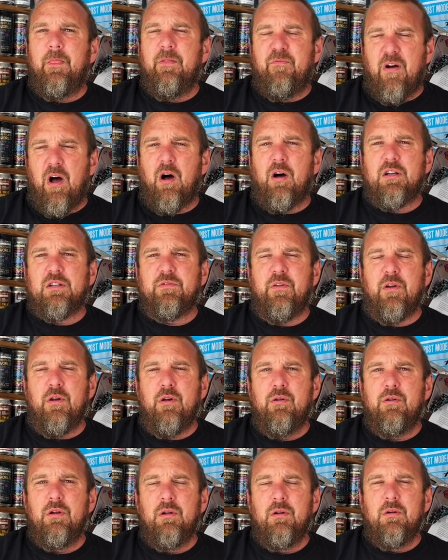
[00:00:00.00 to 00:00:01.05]
fast
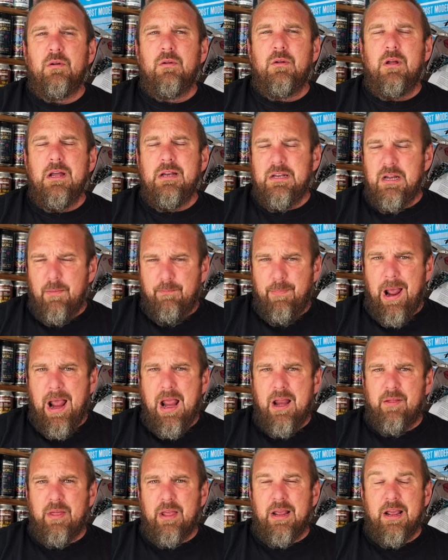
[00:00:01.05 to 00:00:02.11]
food? Is it a
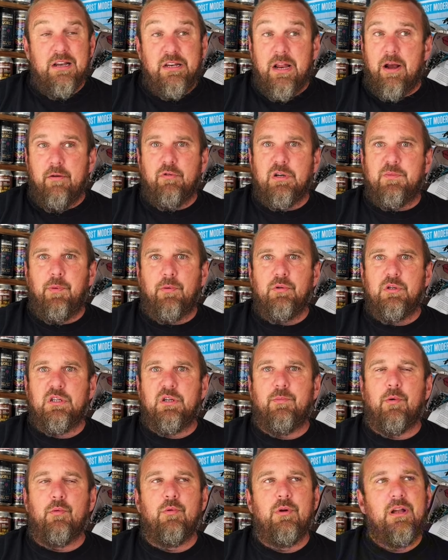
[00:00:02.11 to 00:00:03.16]
bad thing? Is it
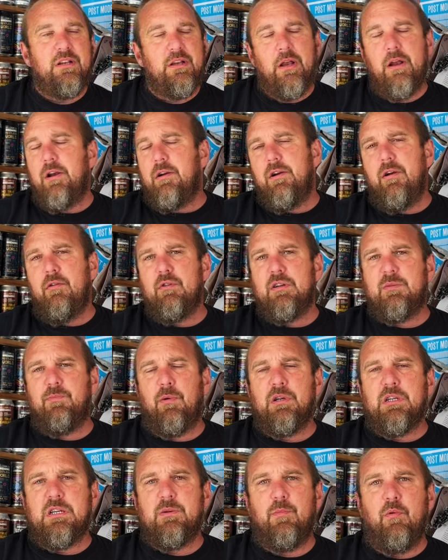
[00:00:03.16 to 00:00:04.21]
irresponsible? Is it an
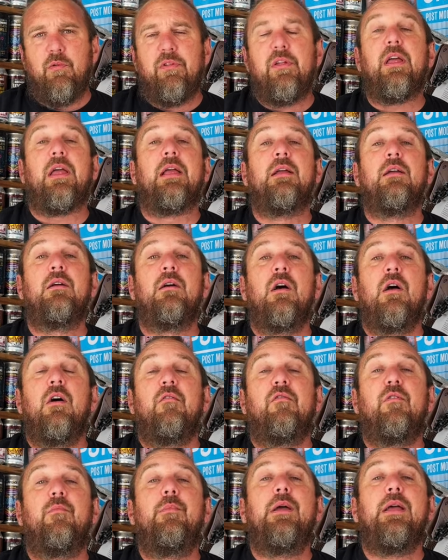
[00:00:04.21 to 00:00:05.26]
irresponsible thing
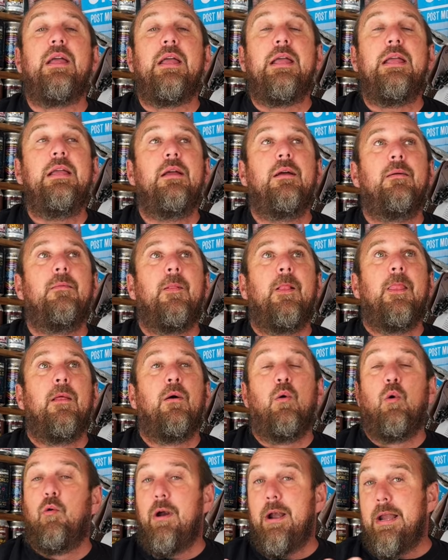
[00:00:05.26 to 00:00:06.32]
for me
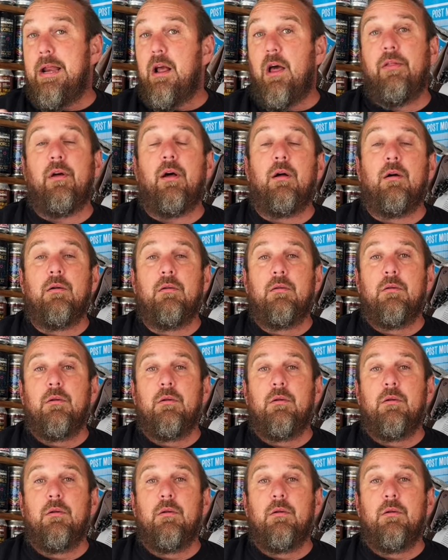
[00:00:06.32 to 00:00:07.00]
or any other